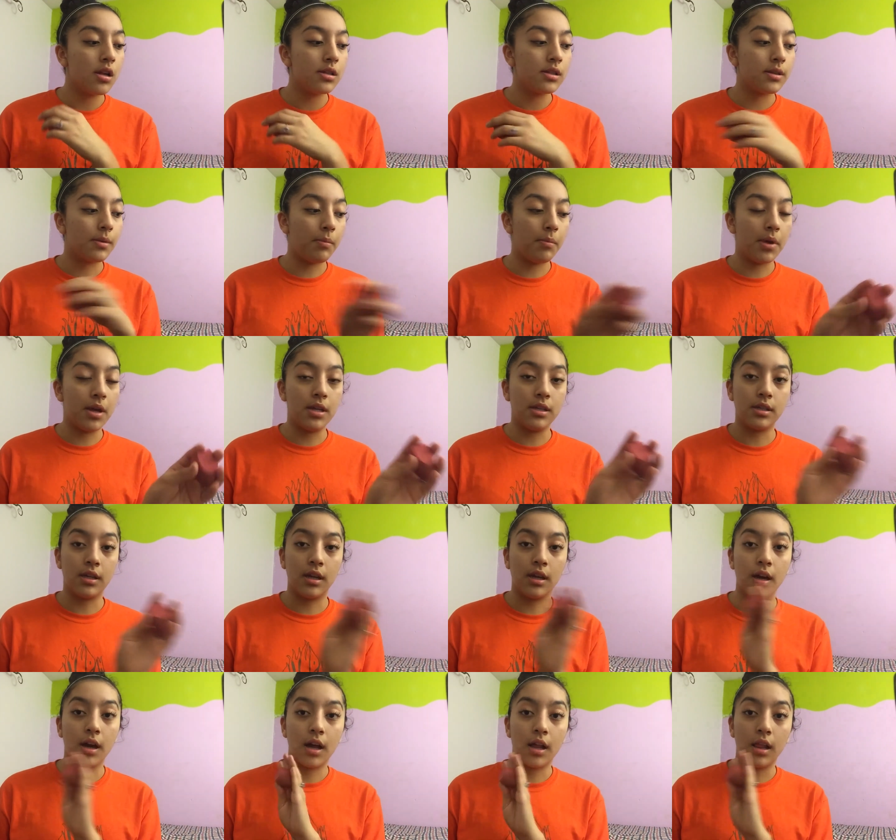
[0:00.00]
It's
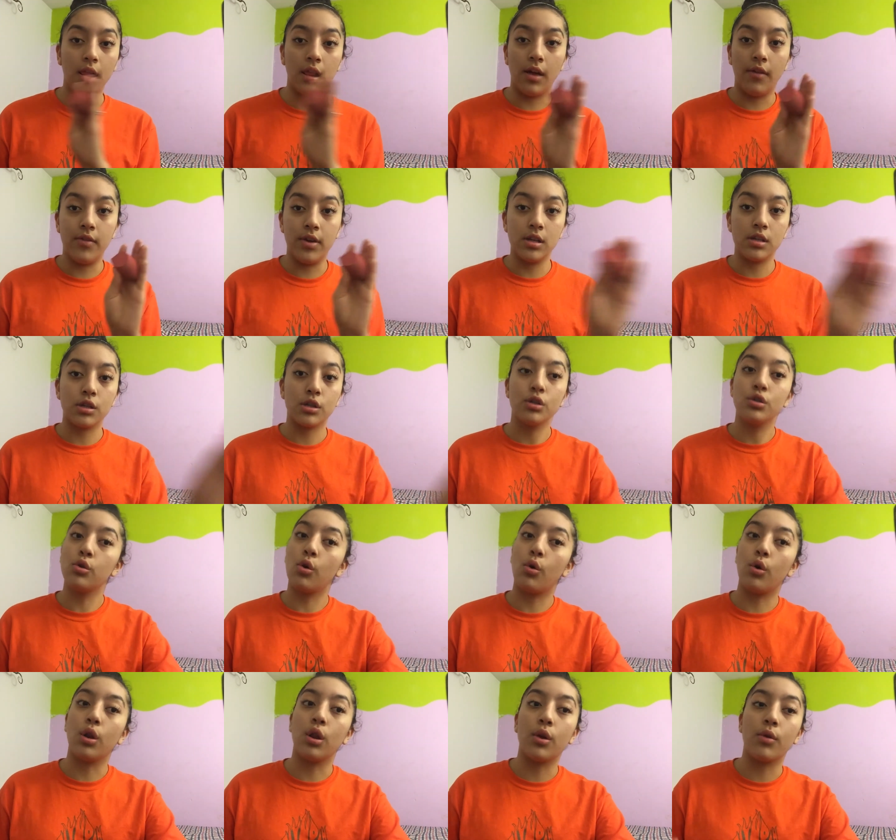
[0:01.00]
amazing. I love it.
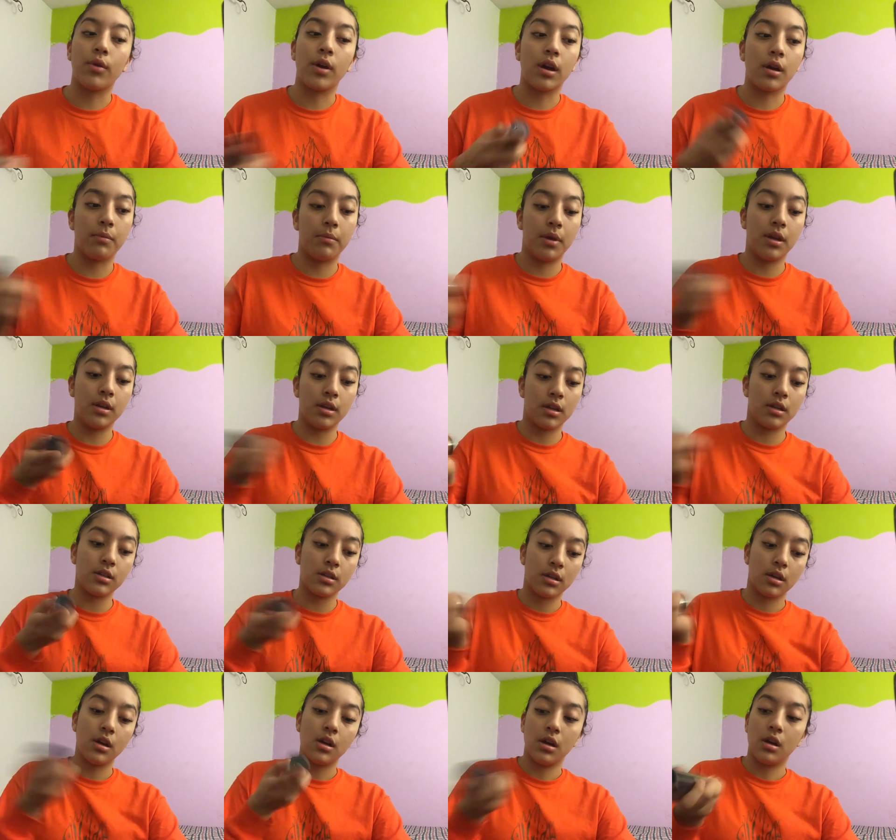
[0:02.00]
Totally recommend it.